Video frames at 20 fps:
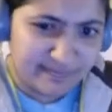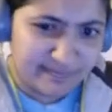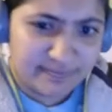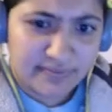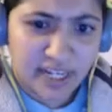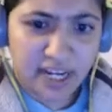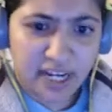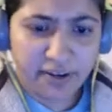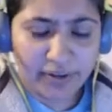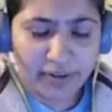
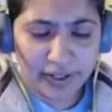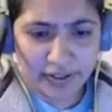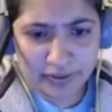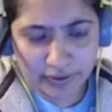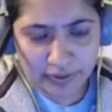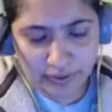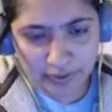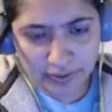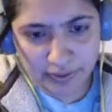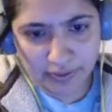how I
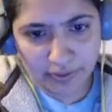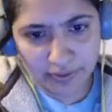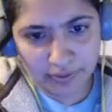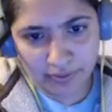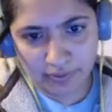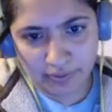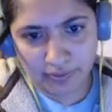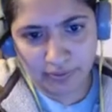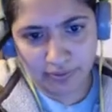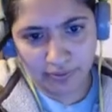
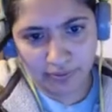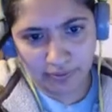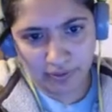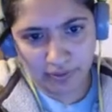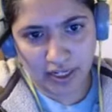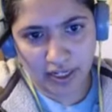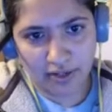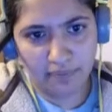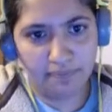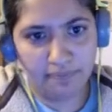do
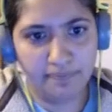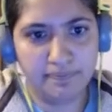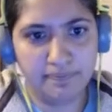kind of,